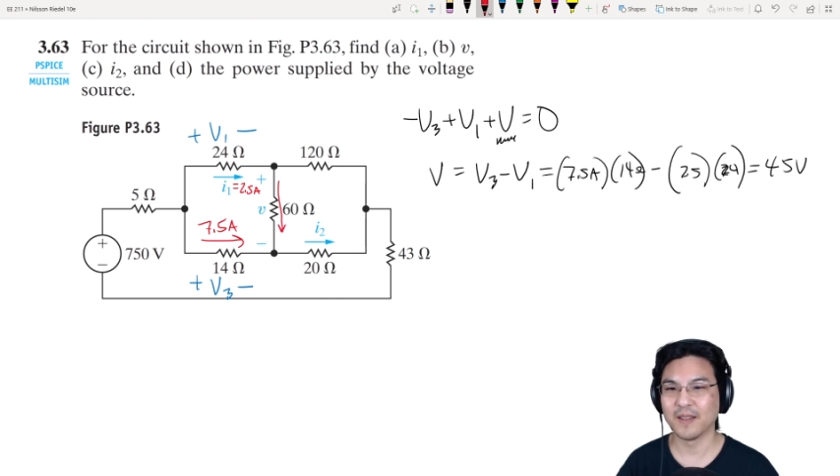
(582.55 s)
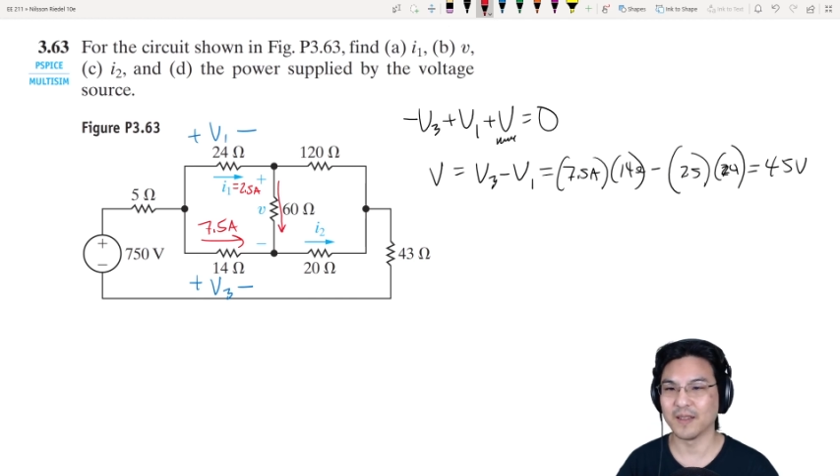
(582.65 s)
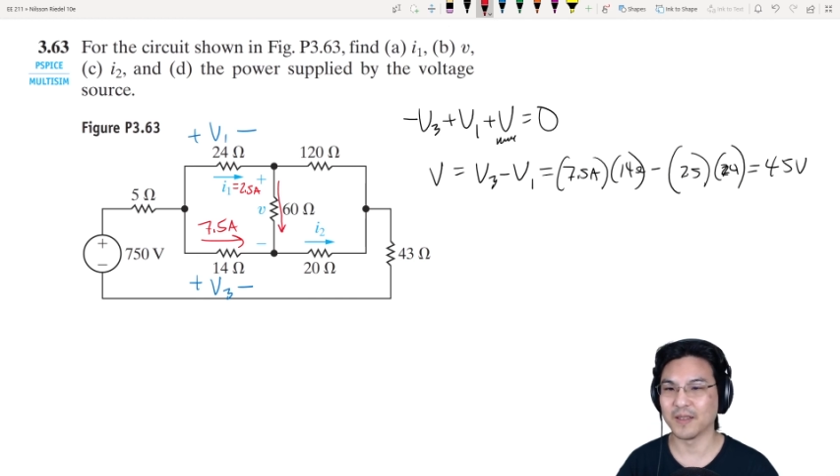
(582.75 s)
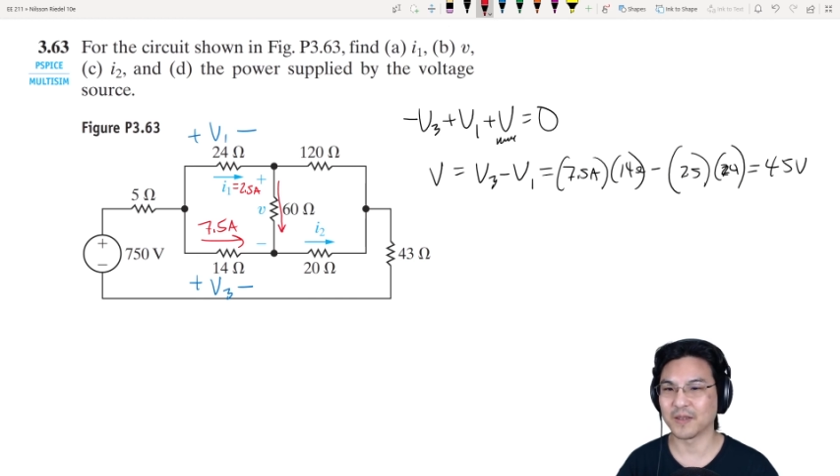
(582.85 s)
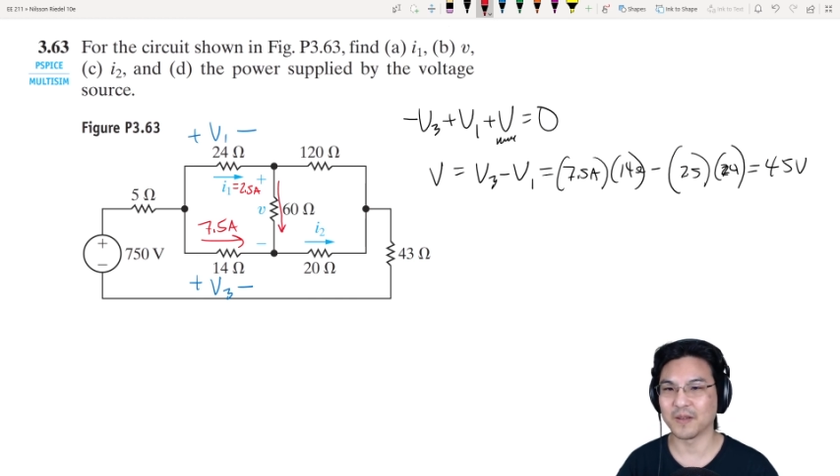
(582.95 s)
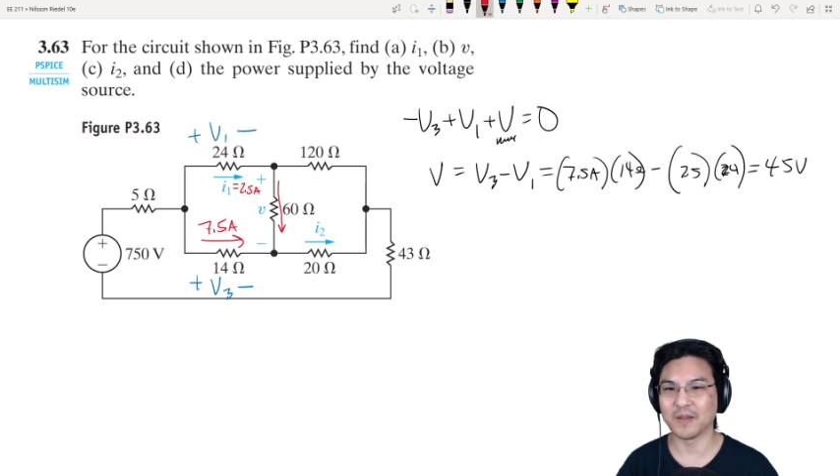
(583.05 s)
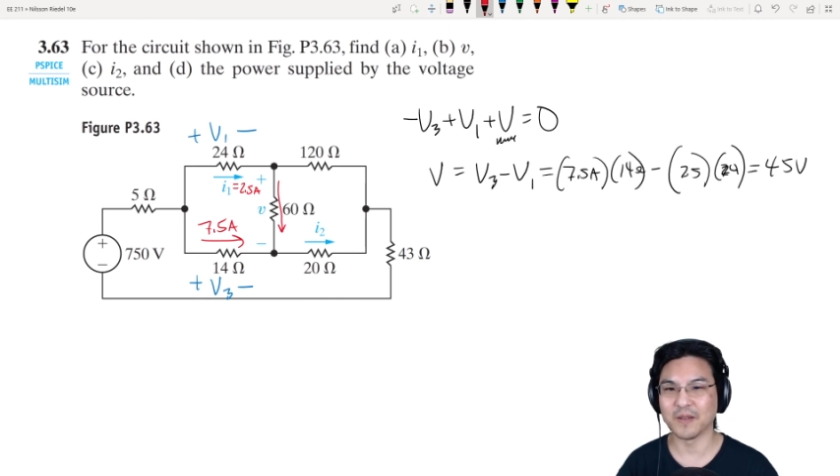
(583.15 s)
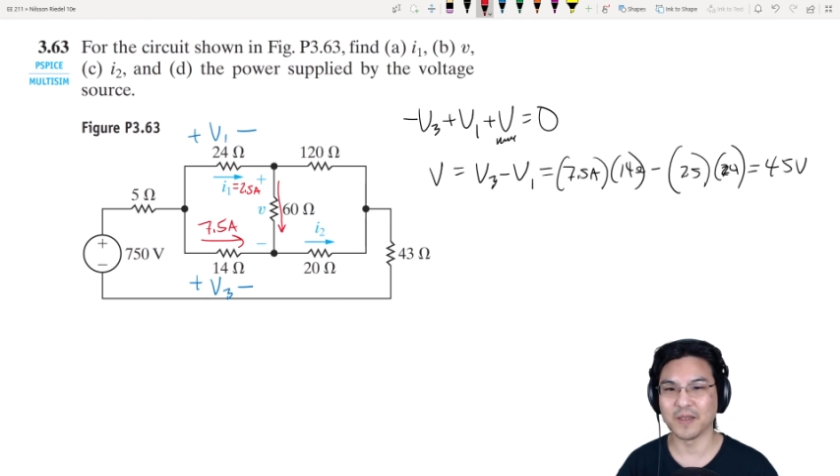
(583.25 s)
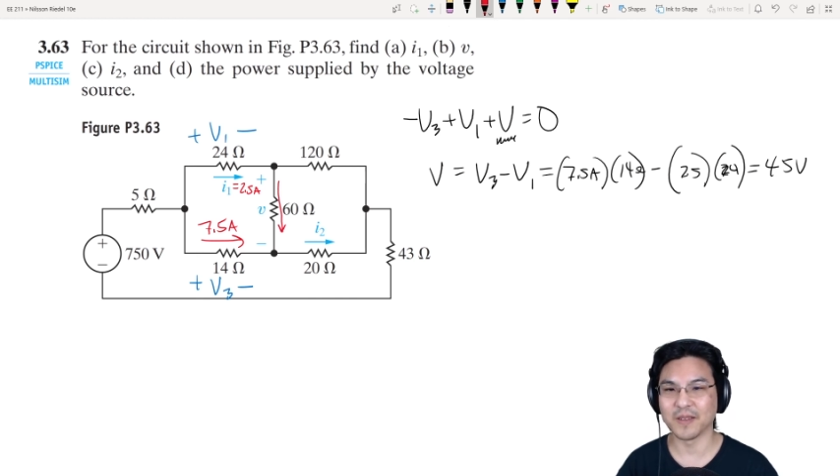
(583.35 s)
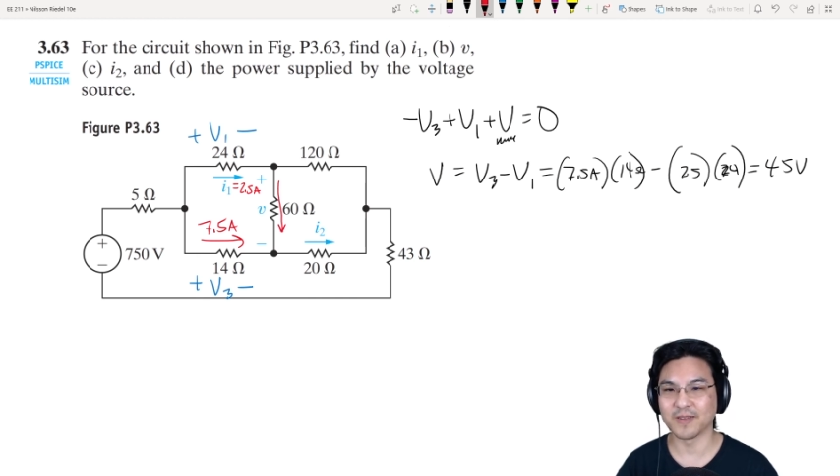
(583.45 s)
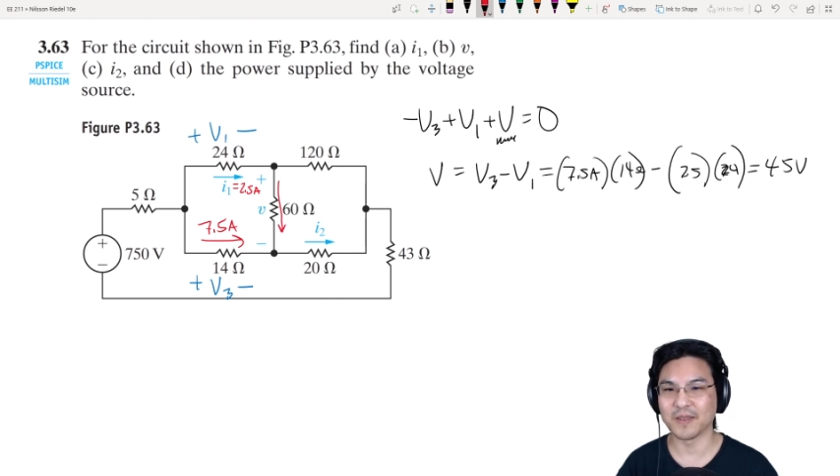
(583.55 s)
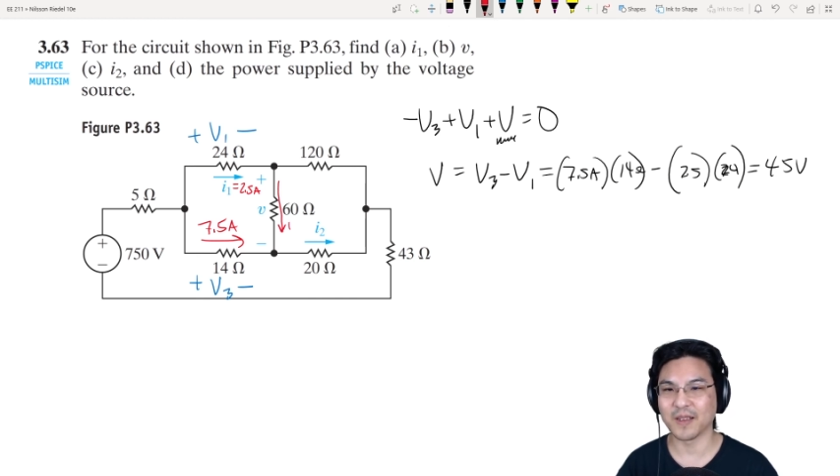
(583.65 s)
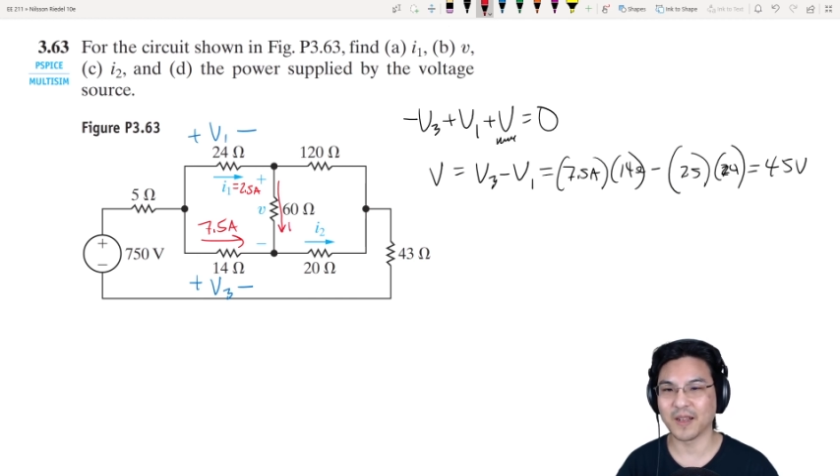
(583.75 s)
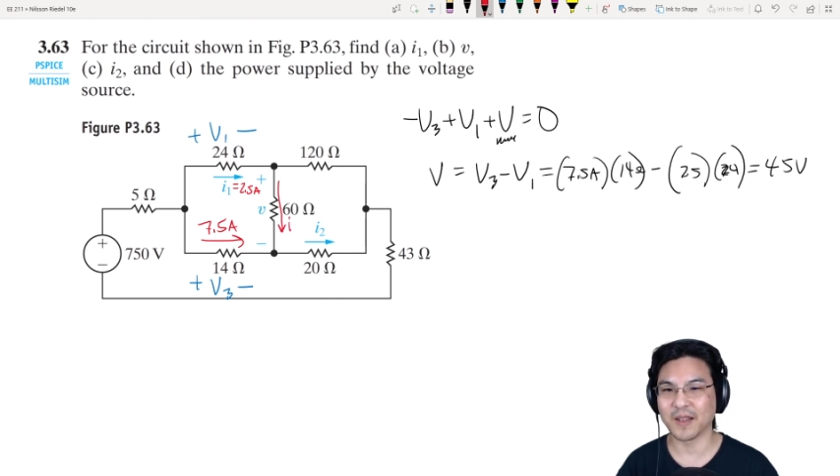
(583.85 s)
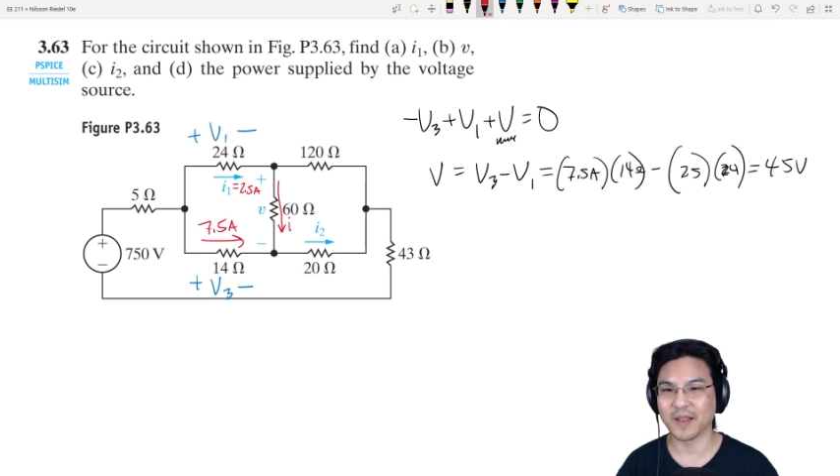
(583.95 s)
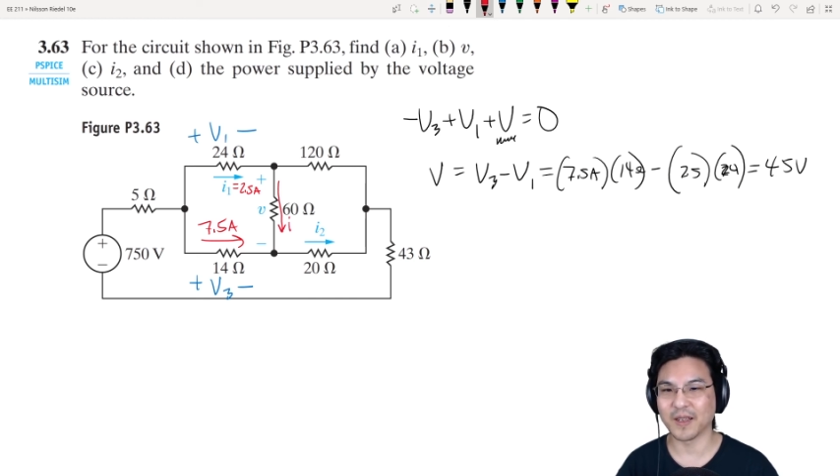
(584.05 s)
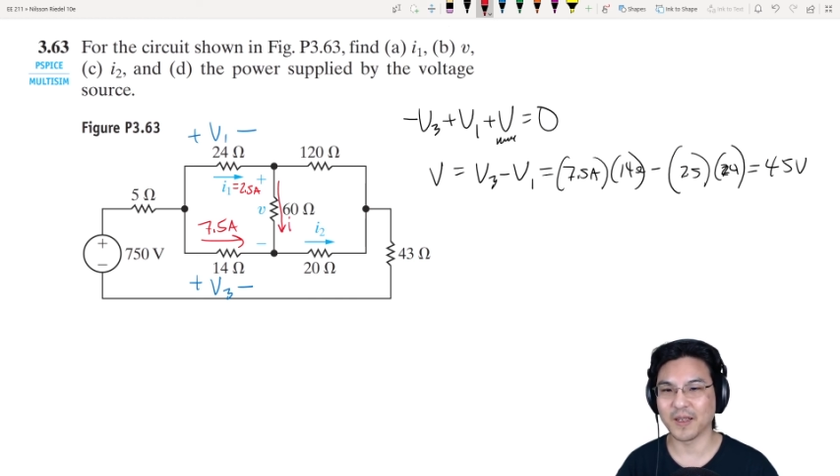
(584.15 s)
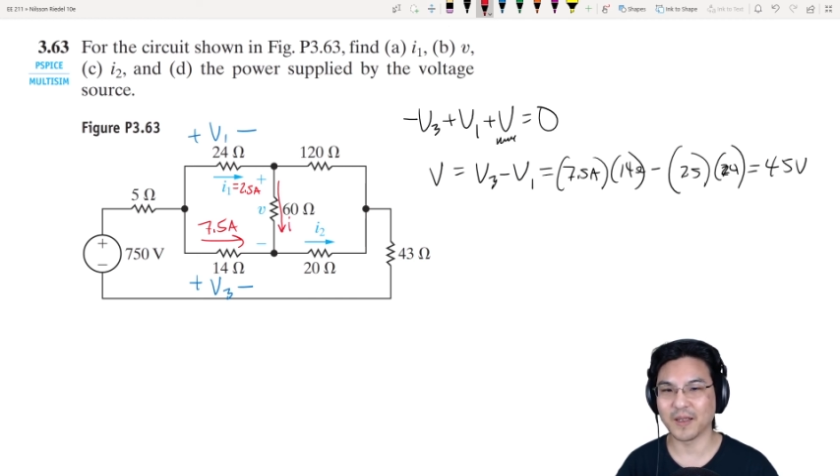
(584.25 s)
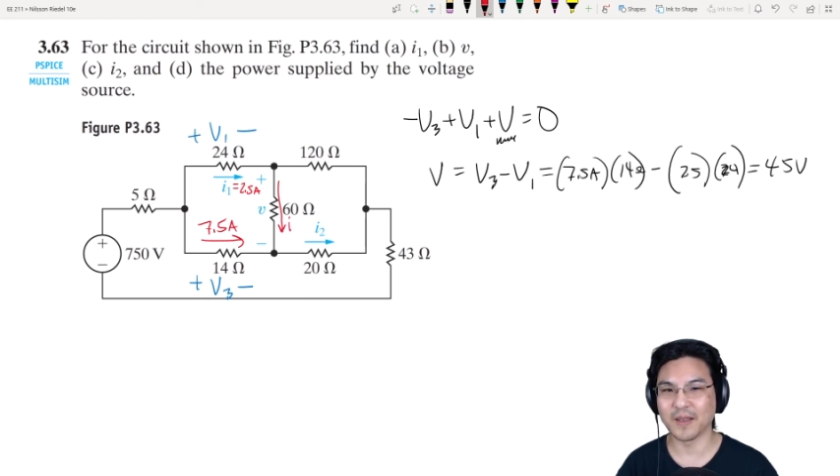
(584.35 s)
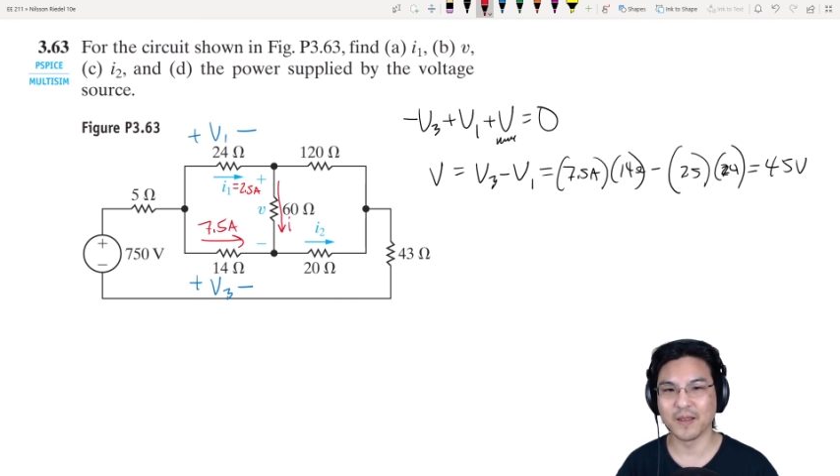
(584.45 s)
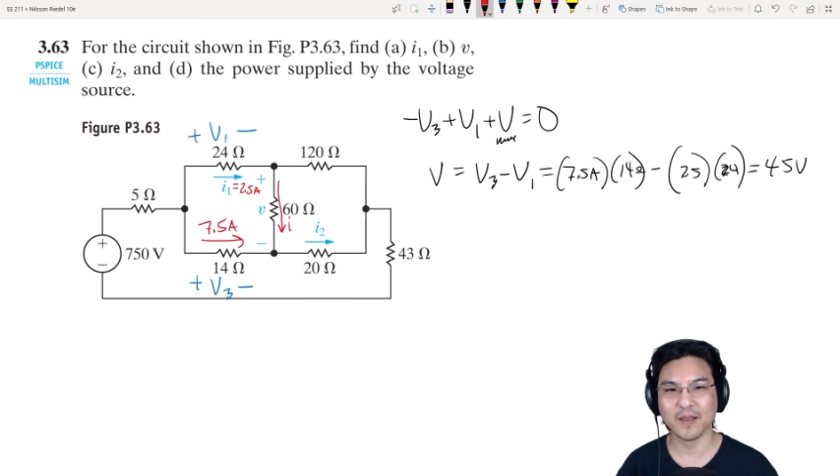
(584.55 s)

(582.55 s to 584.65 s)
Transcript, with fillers: Let's call this I4.